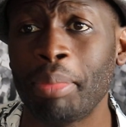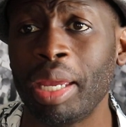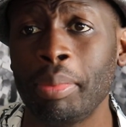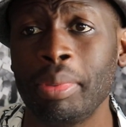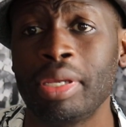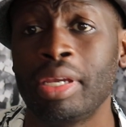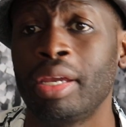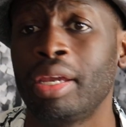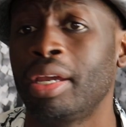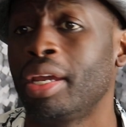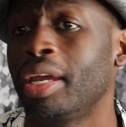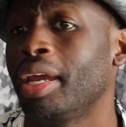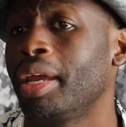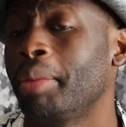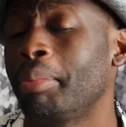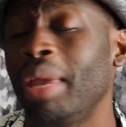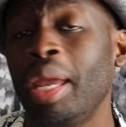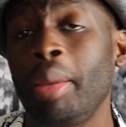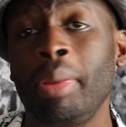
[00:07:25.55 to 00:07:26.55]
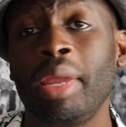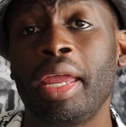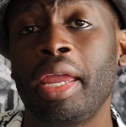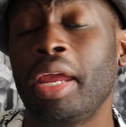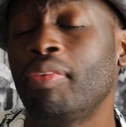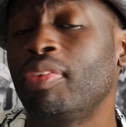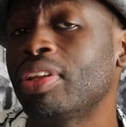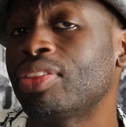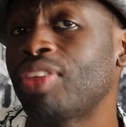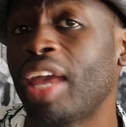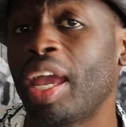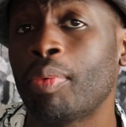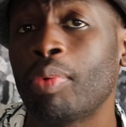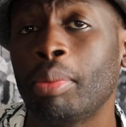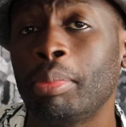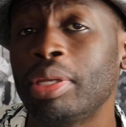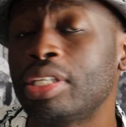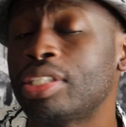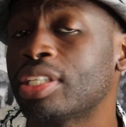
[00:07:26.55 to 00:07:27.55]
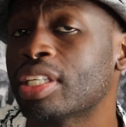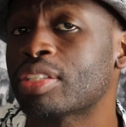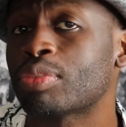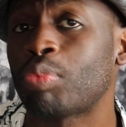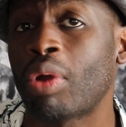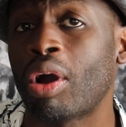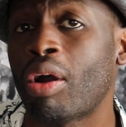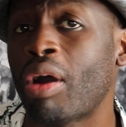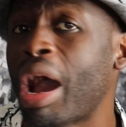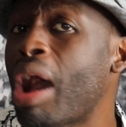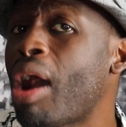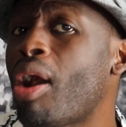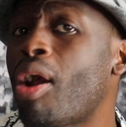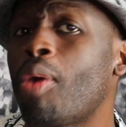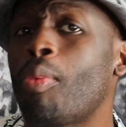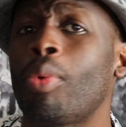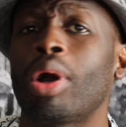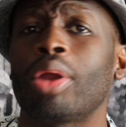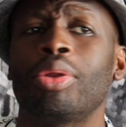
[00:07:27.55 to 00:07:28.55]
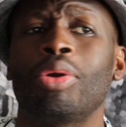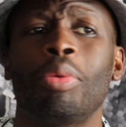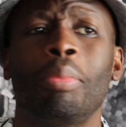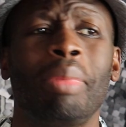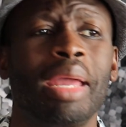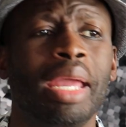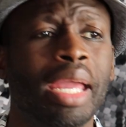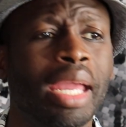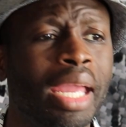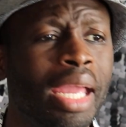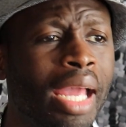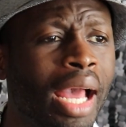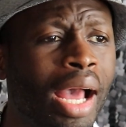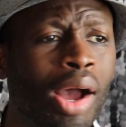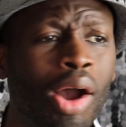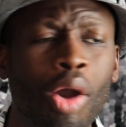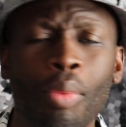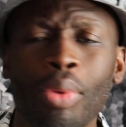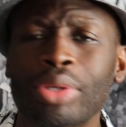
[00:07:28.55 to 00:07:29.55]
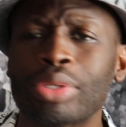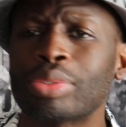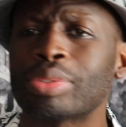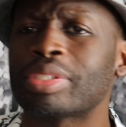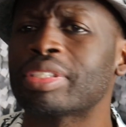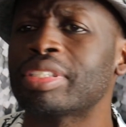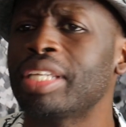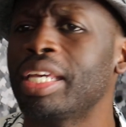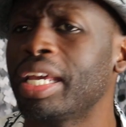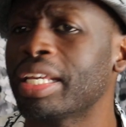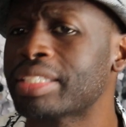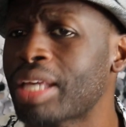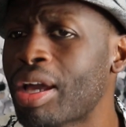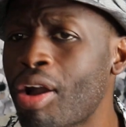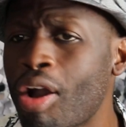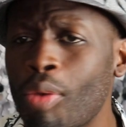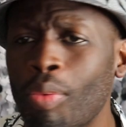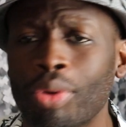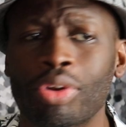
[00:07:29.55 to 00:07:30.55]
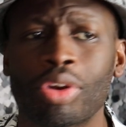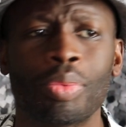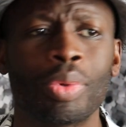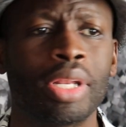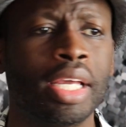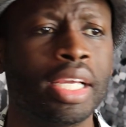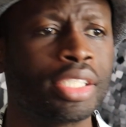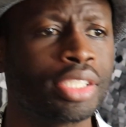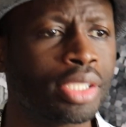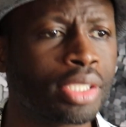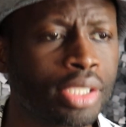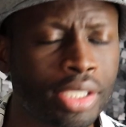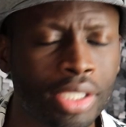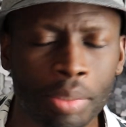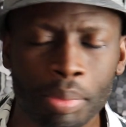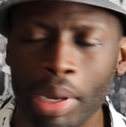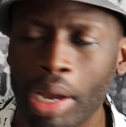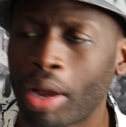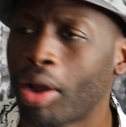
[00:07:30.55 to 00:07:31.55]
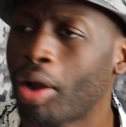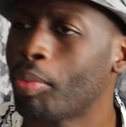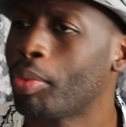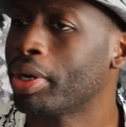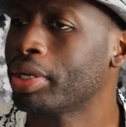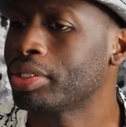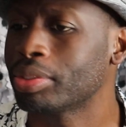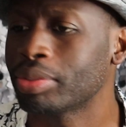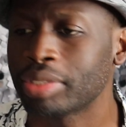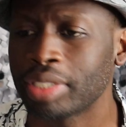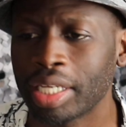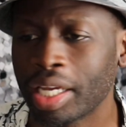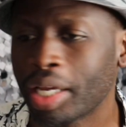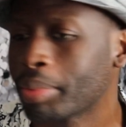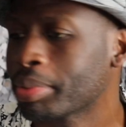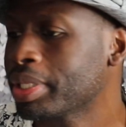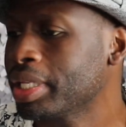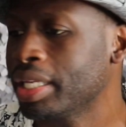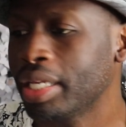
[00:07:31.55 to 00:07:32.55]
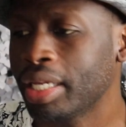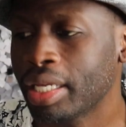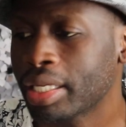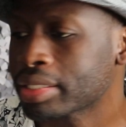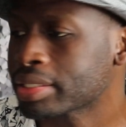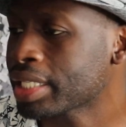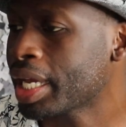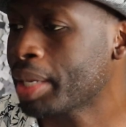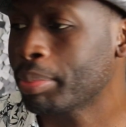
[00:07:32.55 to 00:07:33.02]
Maybe maybe everything with me just wrong. I don't want no man. I don't want no sex. I don't want a relationship. I don't want no damn kids.